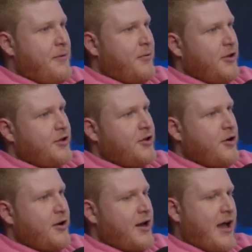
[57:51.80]
people, you
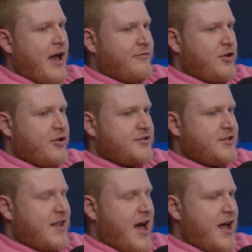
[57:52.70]
know what, I've
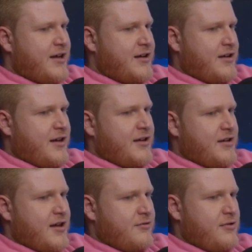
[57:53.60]
noticed a lot,
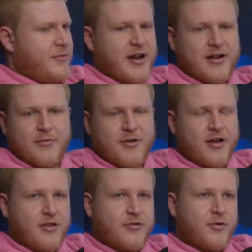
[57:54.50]
and we might end up
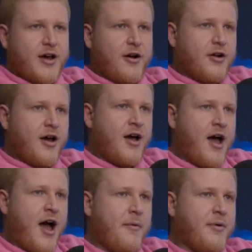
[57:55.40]
cutting this one out,
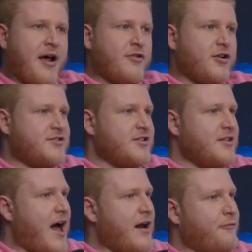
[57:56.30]
but I've noticed a
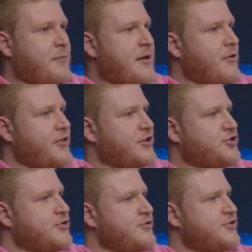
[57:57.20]
lot of people that
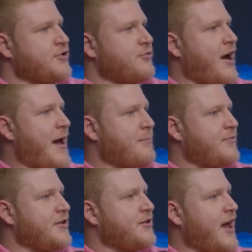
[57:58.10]
choose to
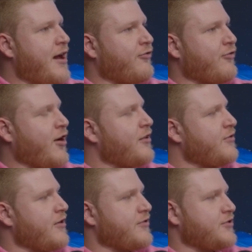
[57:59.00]
rap didn't have
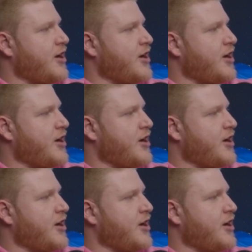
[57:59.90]
friends as a